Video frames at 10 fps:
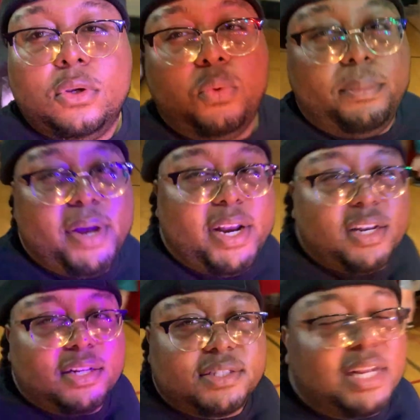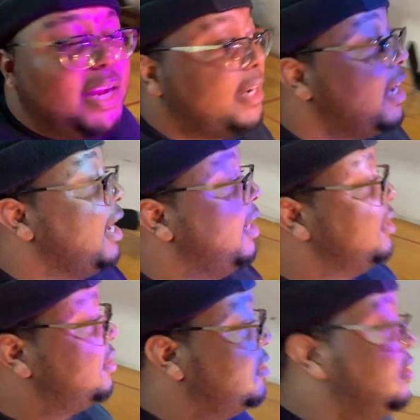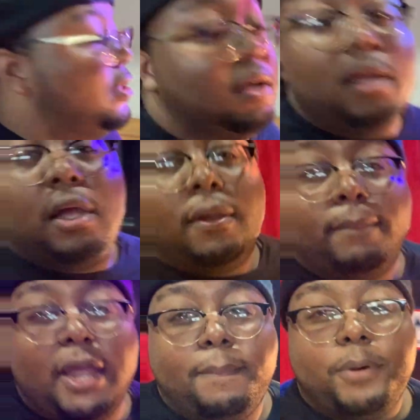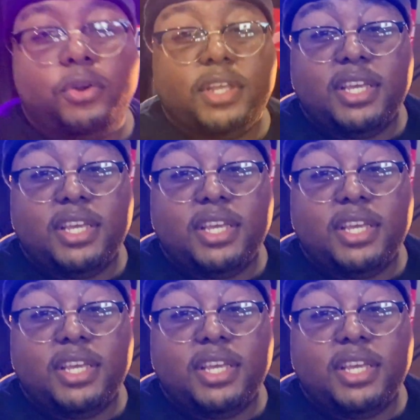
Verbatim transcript: We made it inside, guys. My opponent